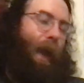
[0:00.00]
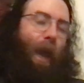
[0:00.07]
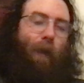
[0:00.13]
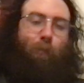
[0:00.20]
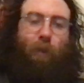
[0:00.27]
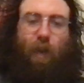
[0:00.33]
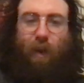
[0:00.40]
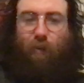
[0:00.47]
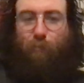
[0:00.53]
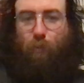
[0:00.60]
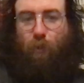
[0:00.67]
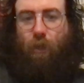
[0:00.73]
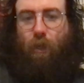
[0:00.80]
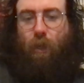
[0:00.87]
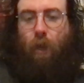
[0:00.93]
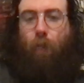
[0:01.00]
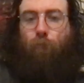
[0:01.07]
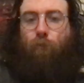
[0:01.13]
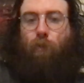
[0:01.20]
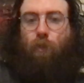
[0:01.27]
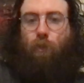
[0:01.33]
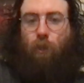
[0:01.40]
I may not have played
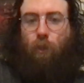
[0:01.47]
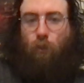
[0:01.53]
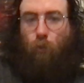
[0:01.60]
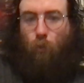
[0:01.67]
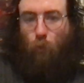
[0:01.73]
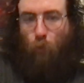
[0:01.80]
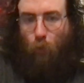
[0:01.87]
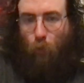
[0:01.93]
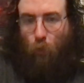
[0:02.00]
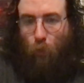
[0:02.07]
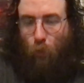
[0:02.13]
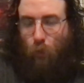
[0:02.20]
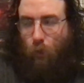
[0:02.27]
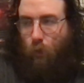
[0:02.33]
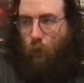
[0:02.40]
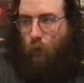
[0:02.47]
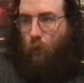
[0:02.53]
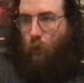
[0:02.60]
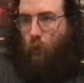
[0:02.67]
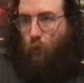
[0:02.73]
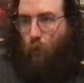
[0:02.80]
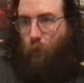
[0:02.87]
every single
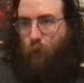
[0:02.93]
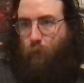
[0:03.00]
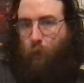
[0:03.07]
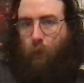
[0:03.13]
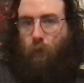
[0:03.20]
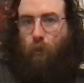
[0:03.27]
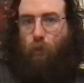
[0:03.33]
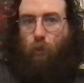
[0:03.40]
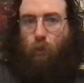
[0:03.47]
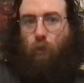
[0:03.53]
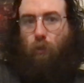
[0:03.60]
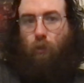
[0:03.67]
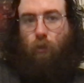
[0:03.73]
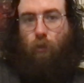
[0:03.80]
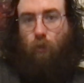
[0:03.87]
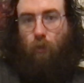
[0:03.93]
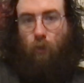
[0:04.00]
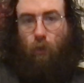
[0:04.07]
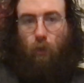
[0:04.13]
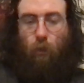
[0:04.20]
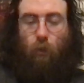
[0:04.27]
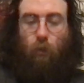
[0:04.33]
whole expansion,